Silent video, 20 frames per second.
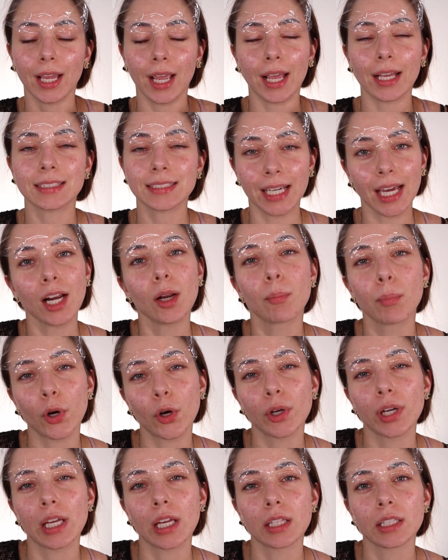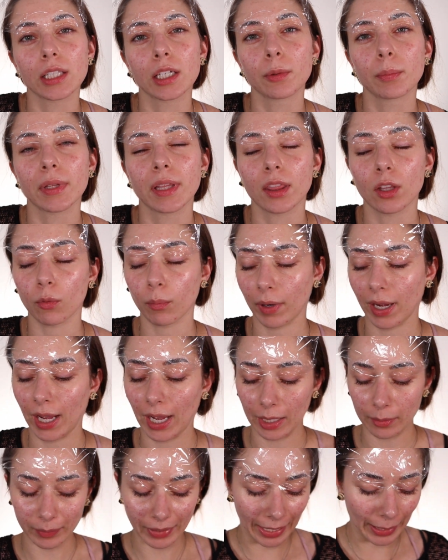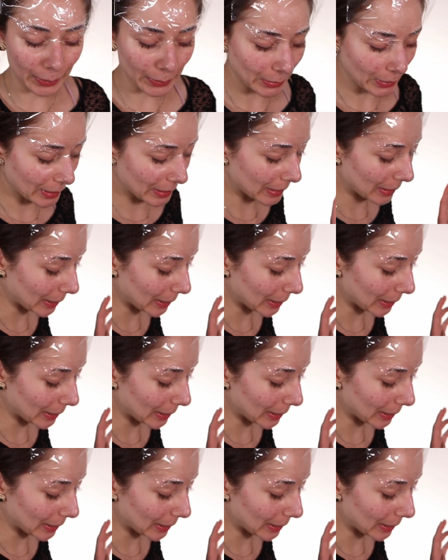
It's kind of burning a little bit though, my eyebrows.